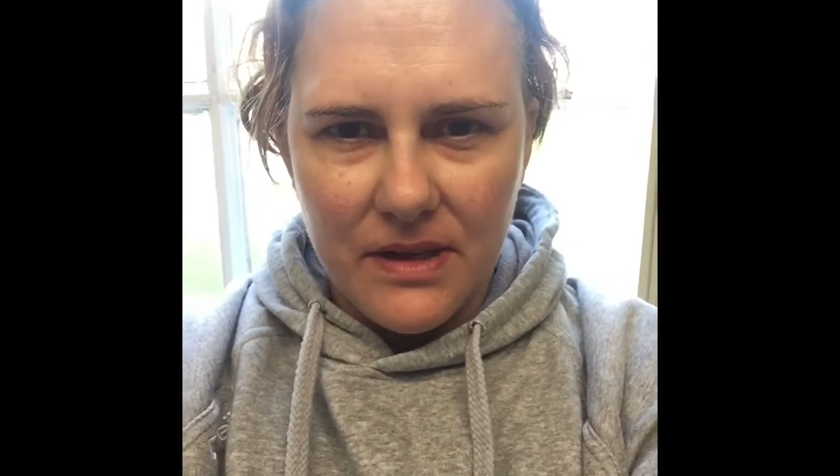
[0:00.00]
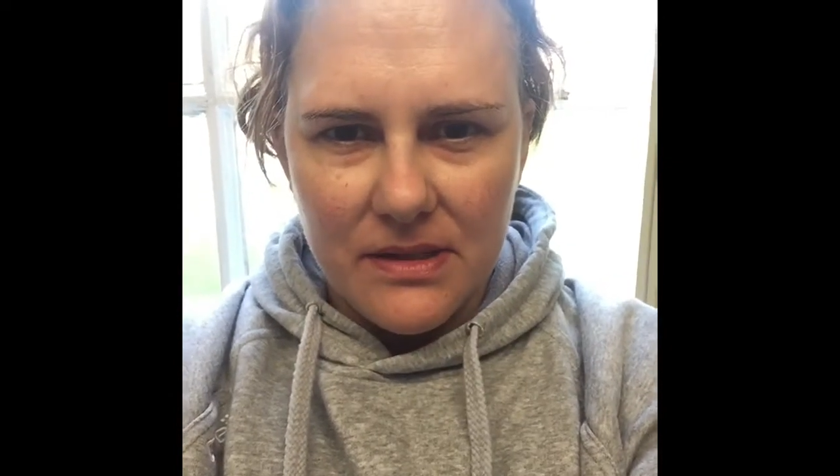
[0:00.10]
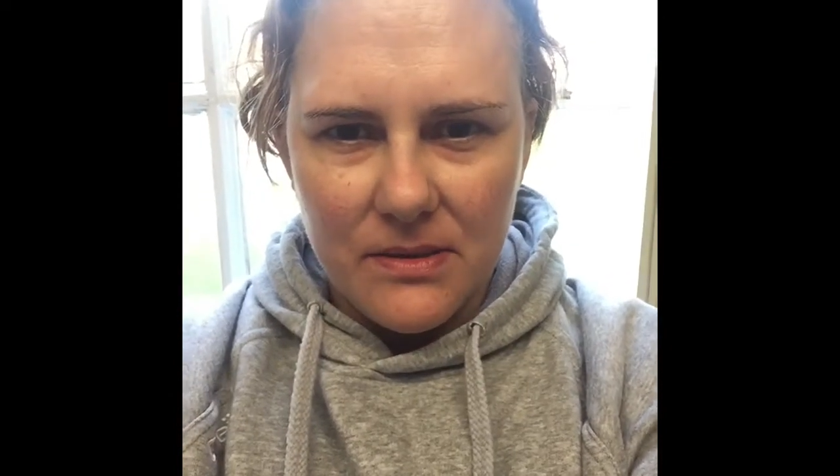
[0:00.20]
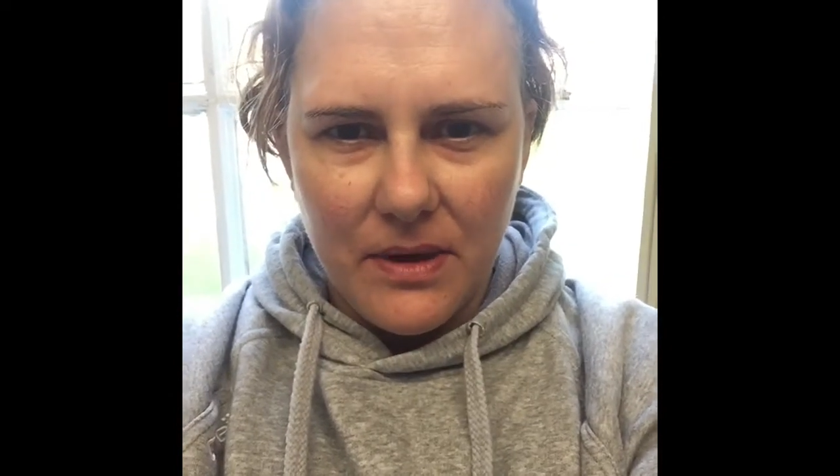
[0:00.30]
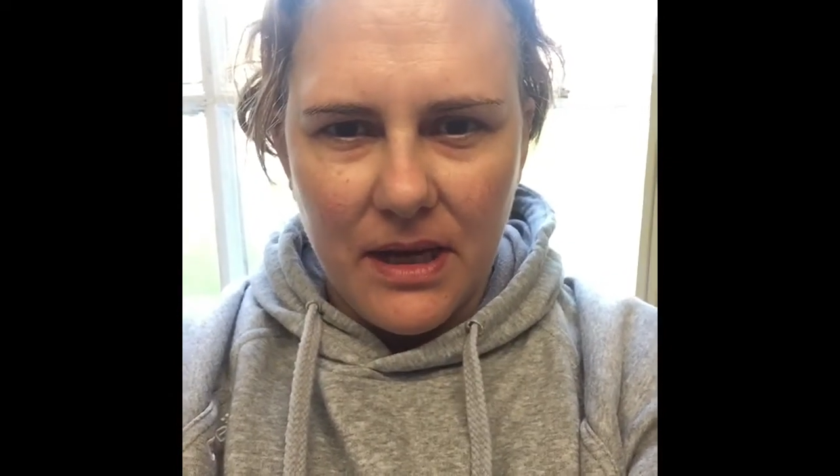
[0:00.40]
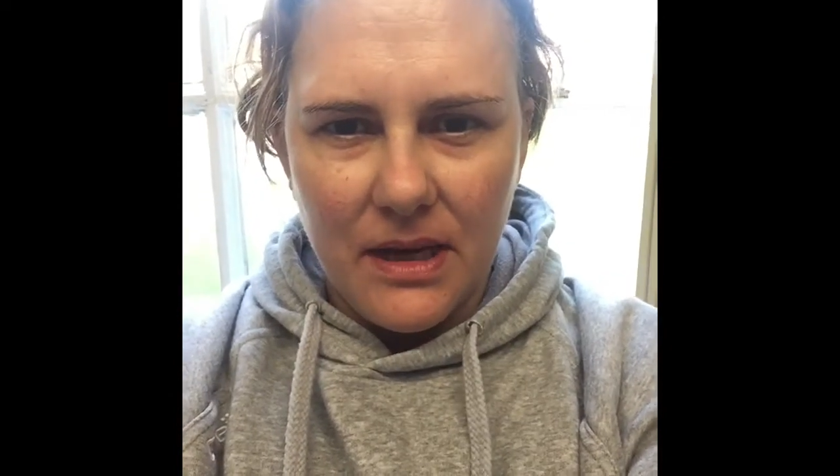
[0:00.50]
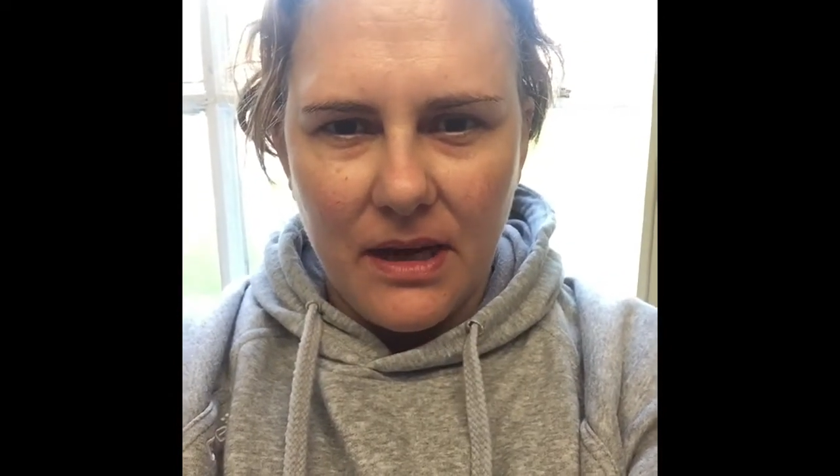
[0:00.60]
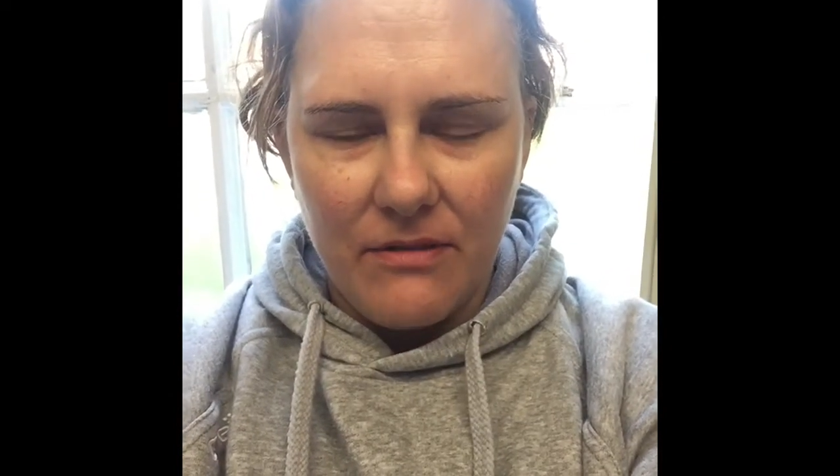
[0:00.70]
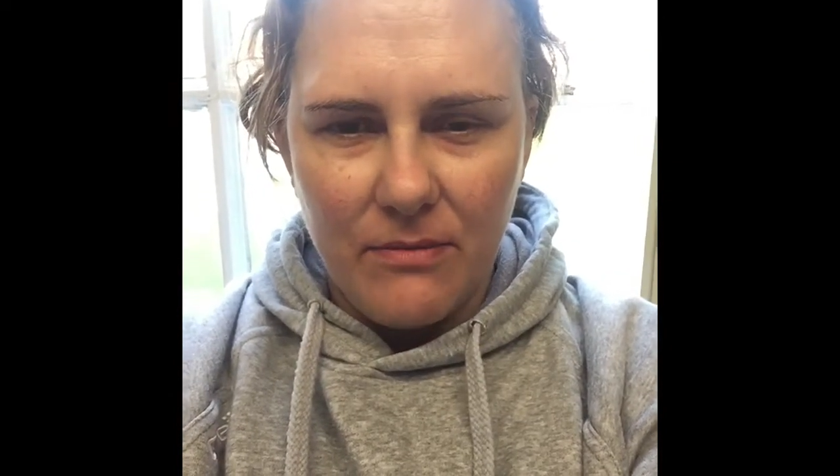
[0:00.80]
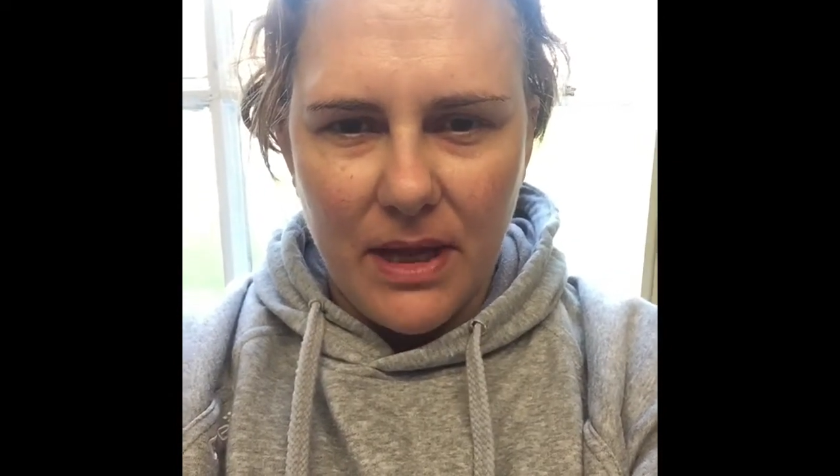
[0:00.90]
last week,
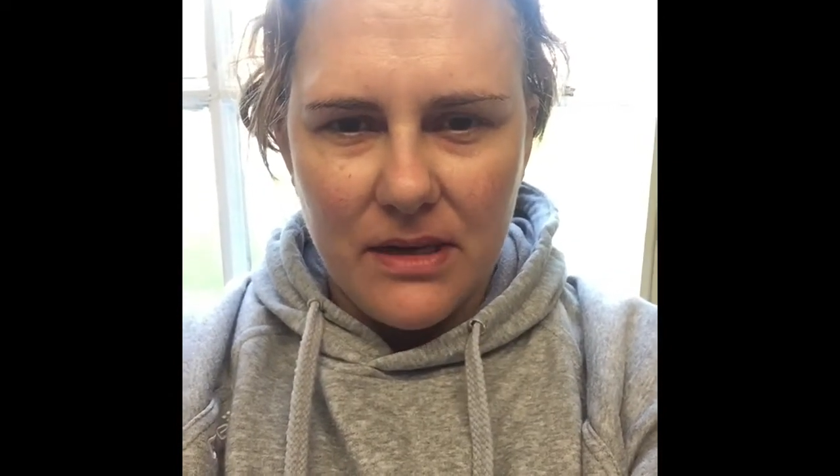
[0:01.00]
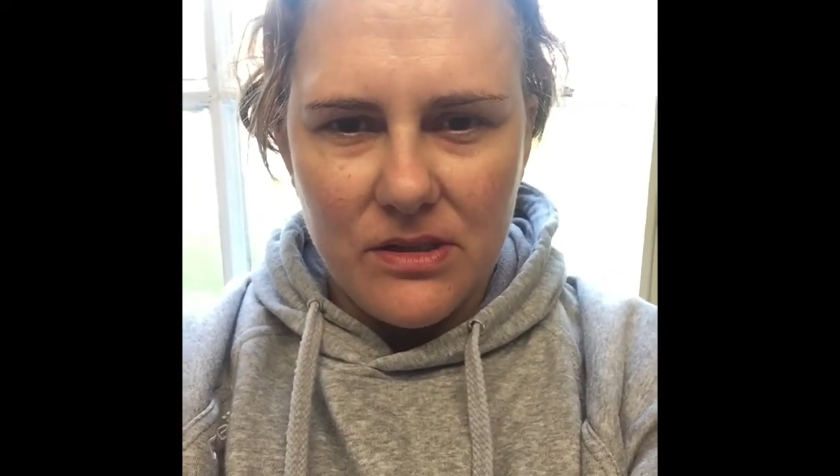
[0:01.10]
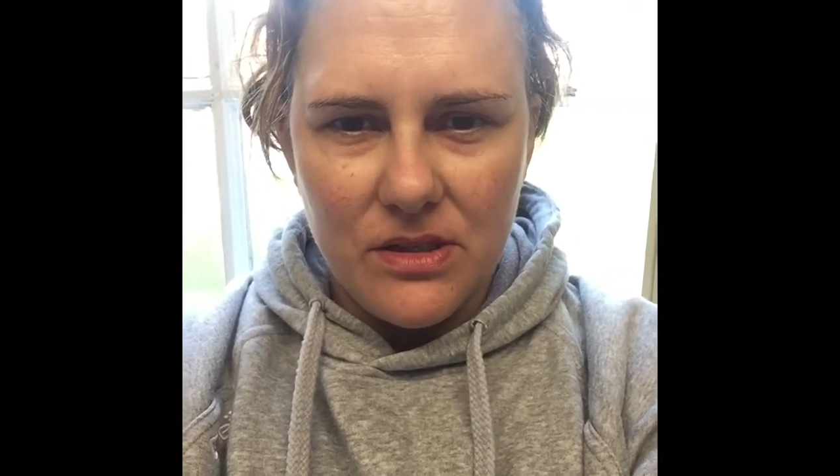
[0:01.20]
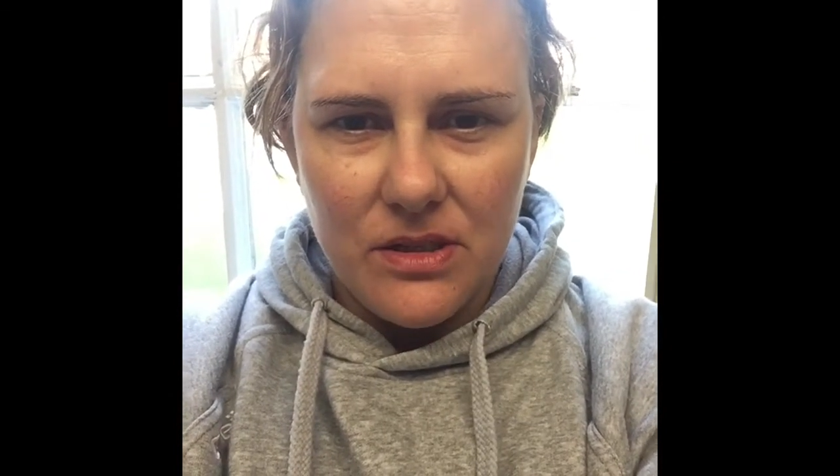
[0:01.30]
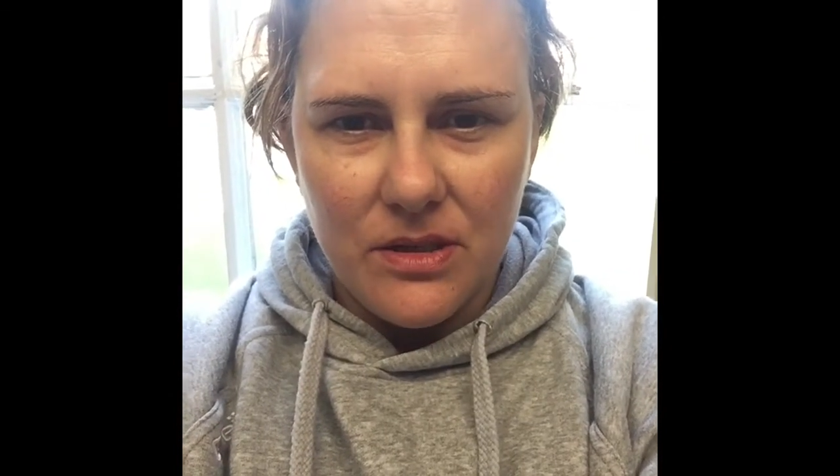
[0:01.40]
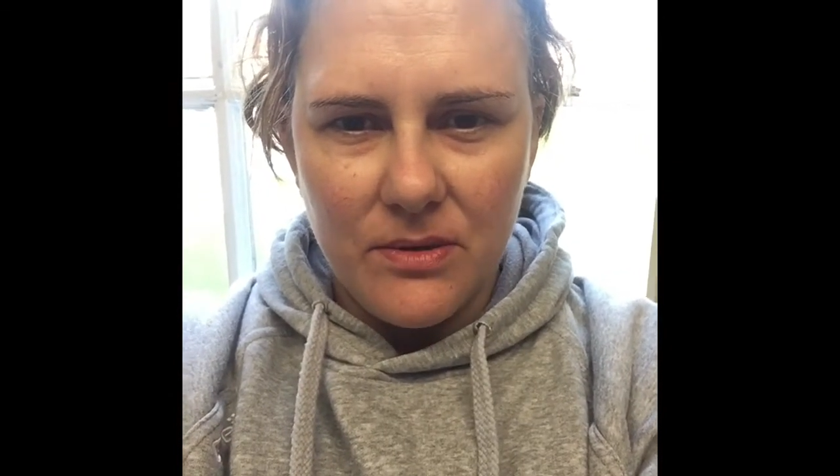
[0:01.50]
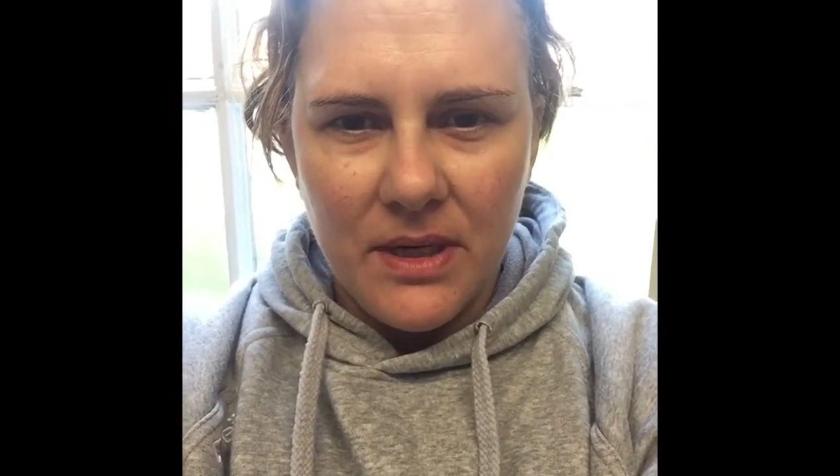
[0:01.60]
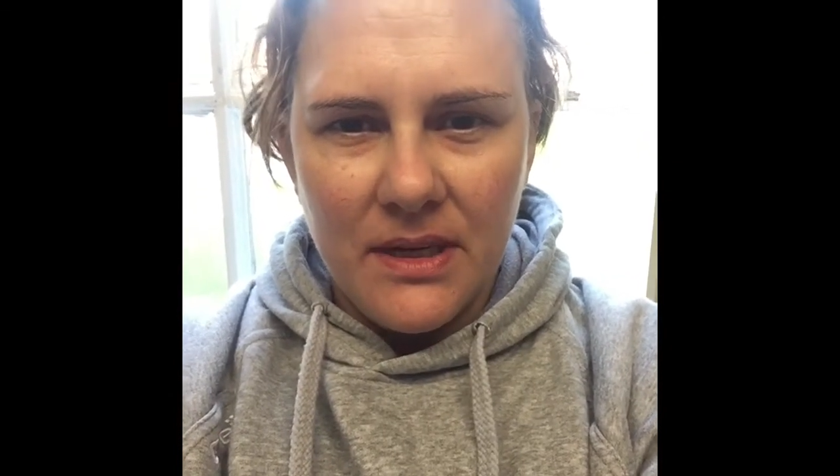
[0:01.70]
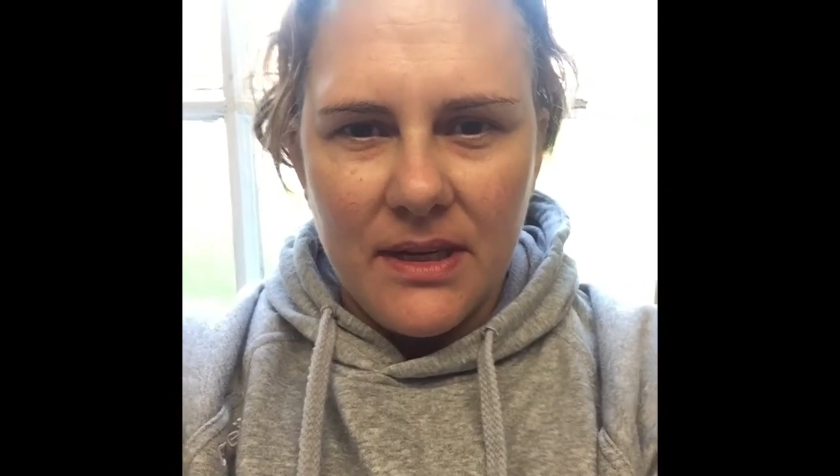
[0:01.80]
I've managed to